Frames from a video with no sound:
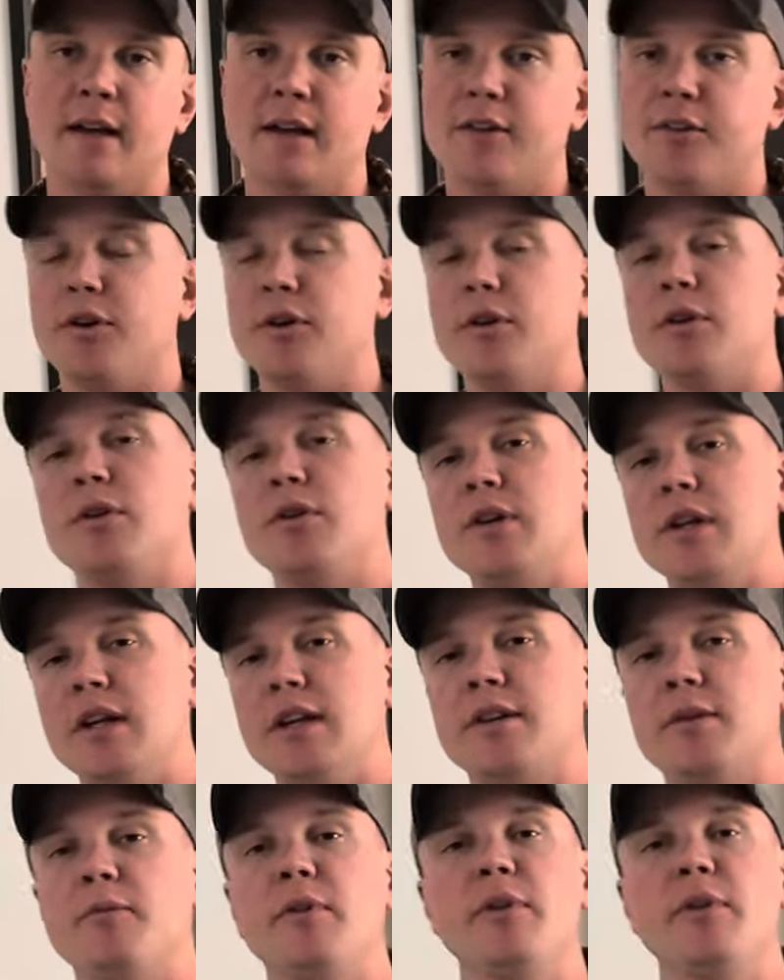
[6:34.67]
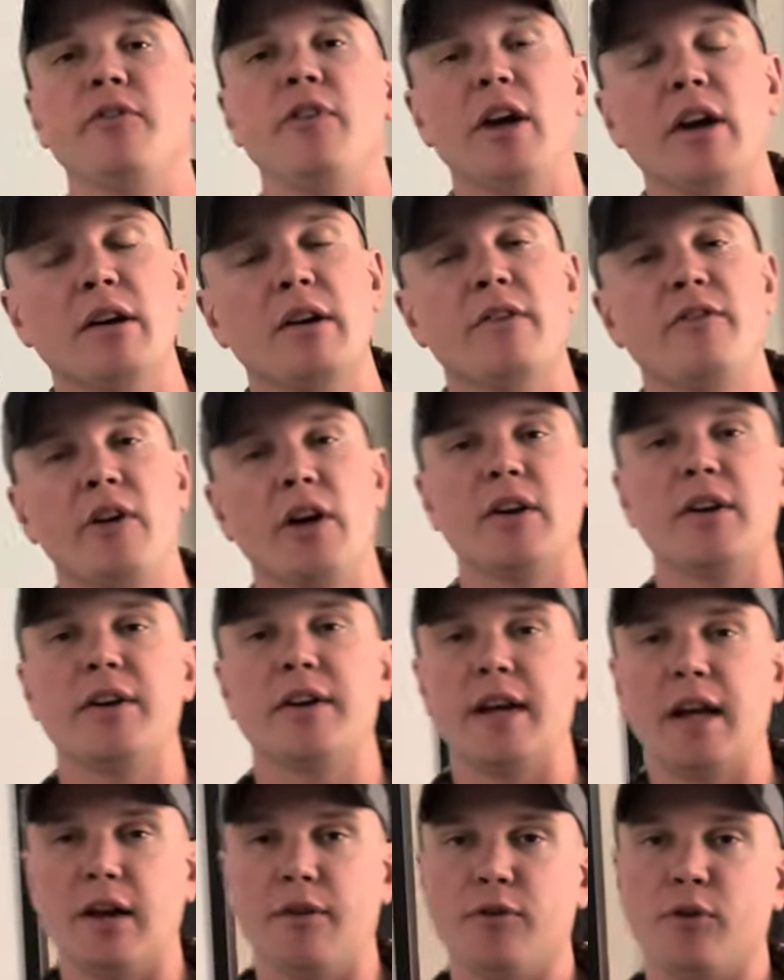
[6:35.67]
So you need to be very, very
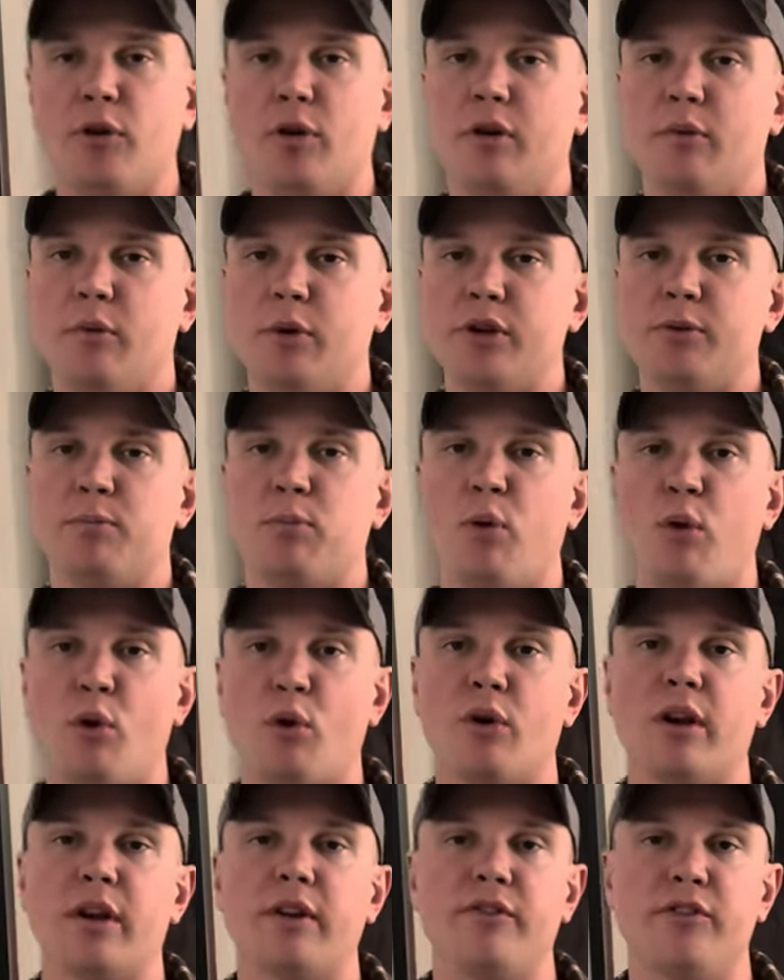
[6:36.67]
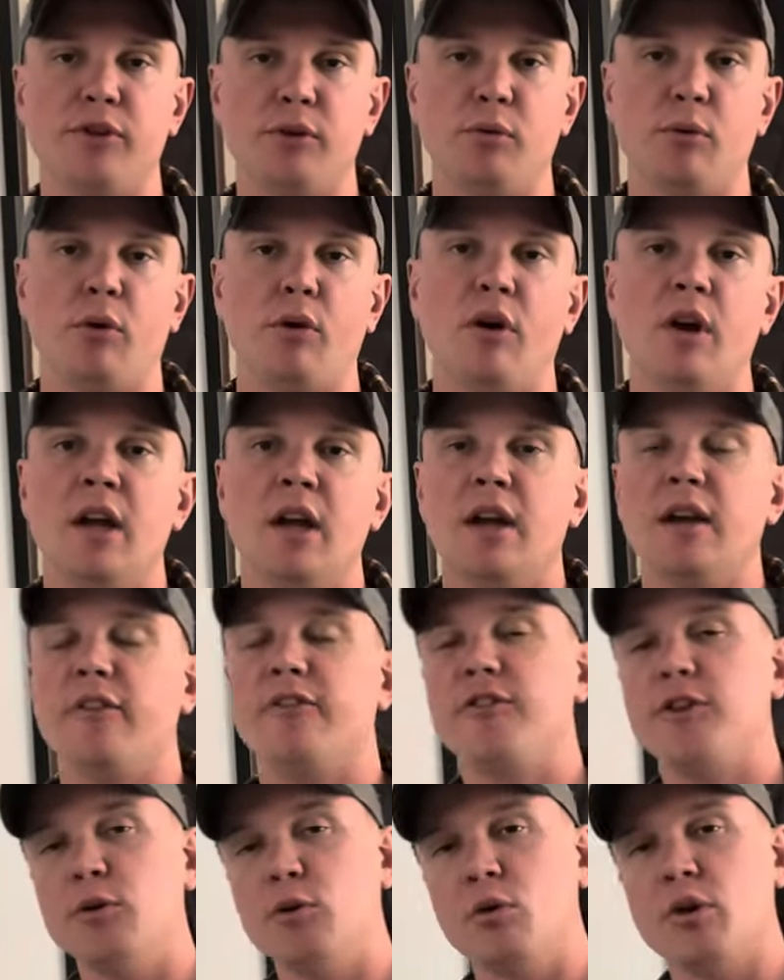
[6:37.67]
careful when you're pouring fuel. If
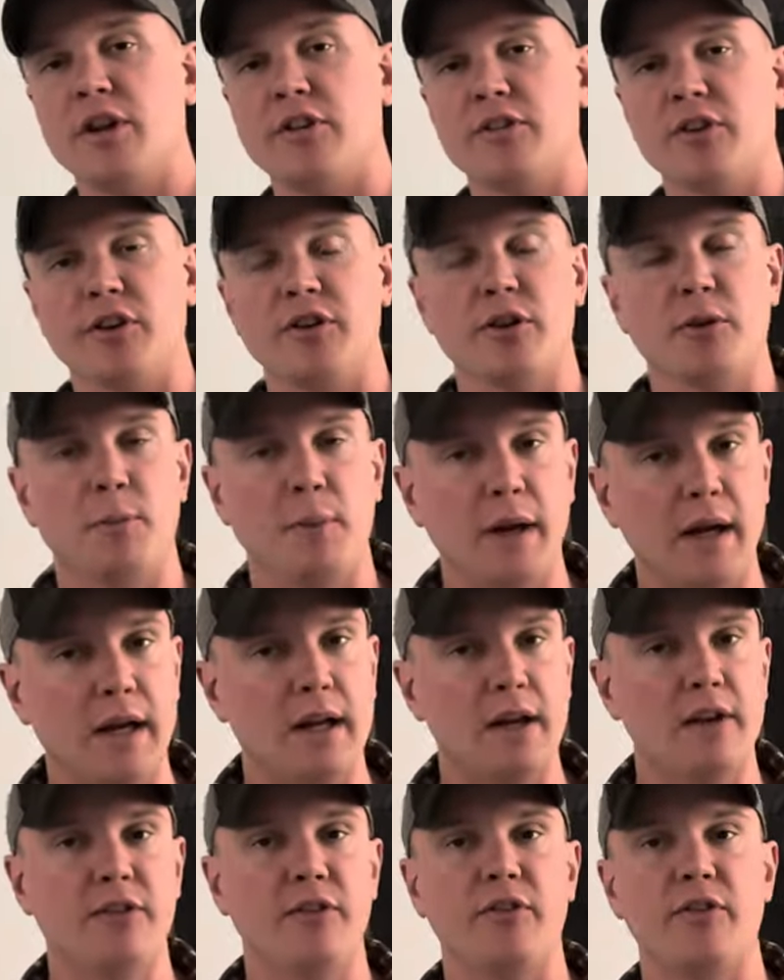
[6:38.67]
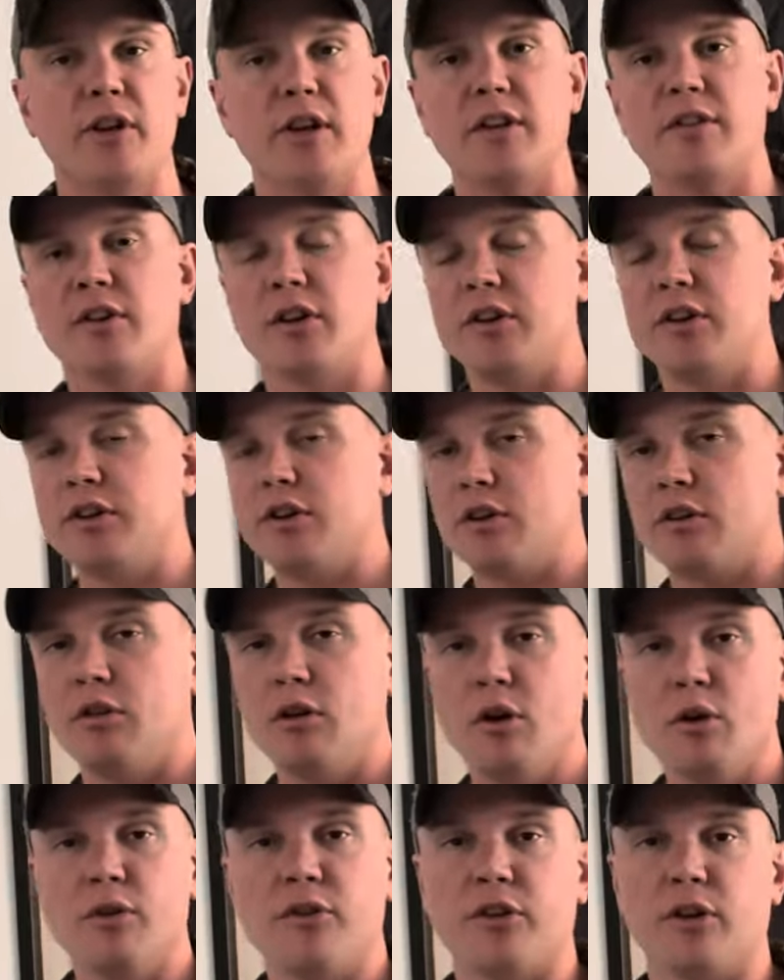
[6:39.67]
fuel gets on your pants, if it gets on your
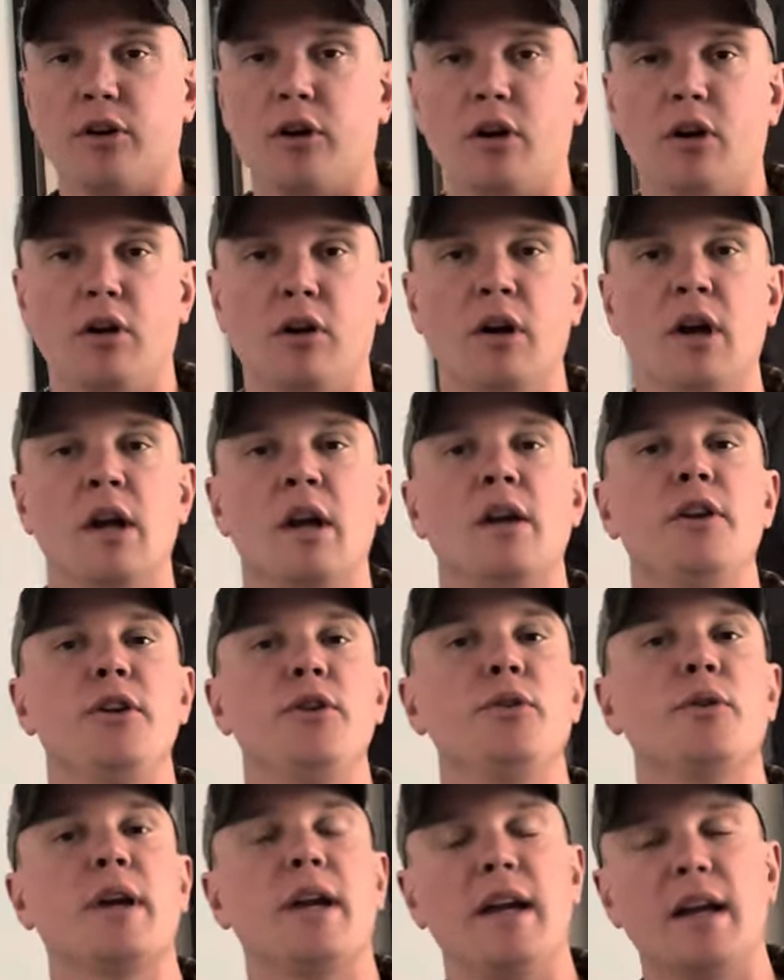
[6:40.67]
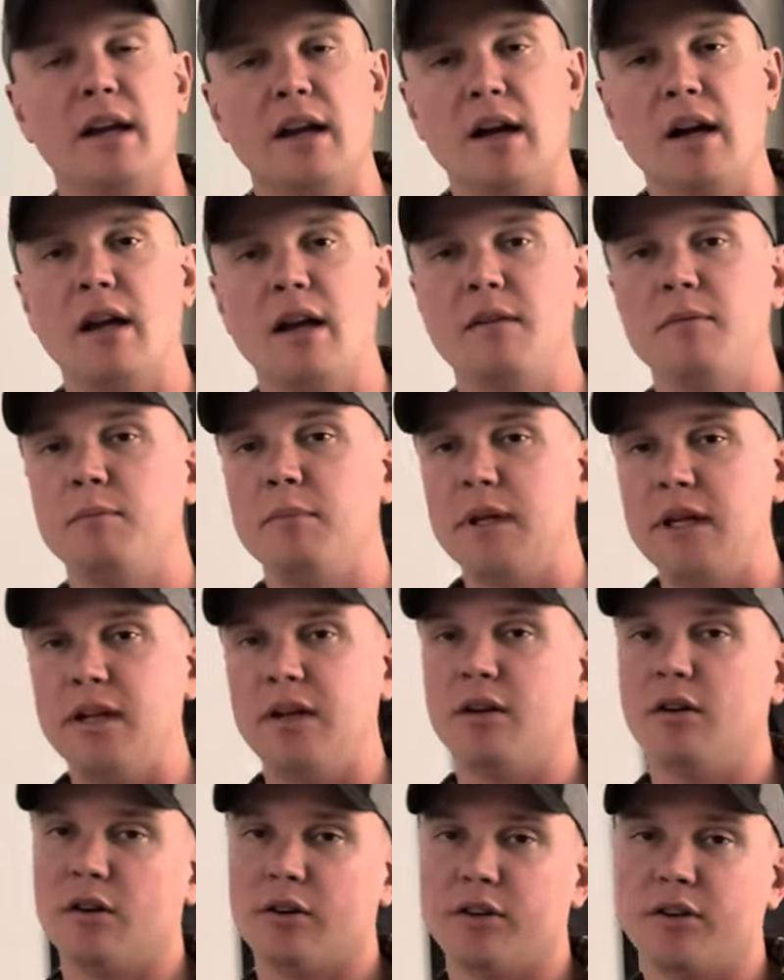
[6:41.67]
clothes at all, you cannot be in
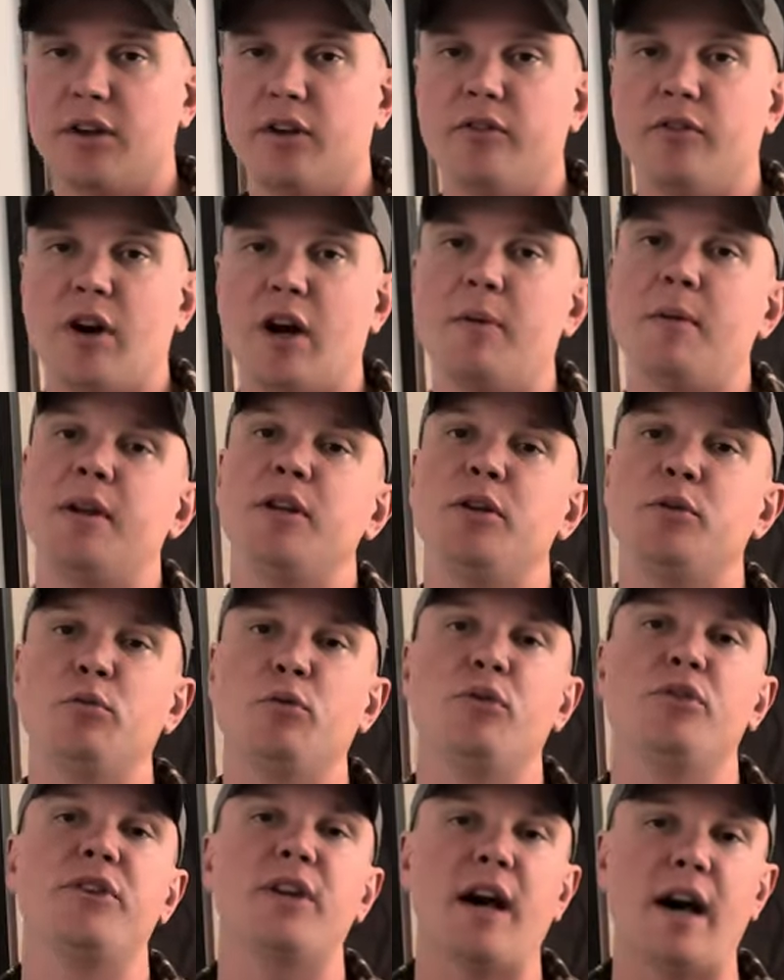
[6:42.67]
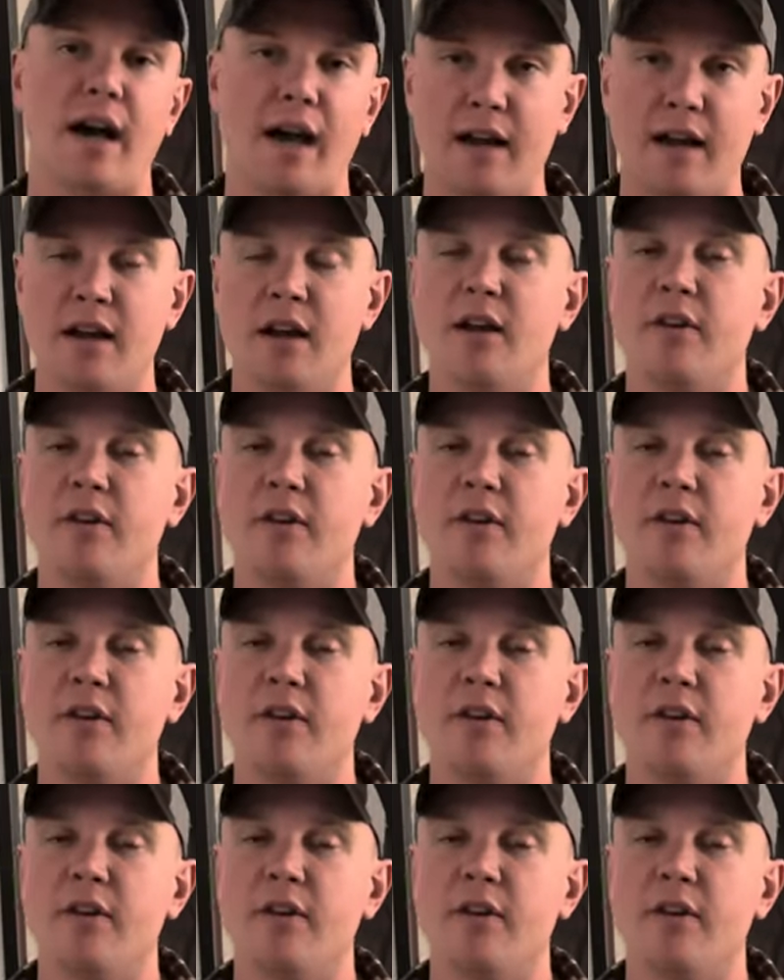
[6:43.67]
an Arctic environment. You will die.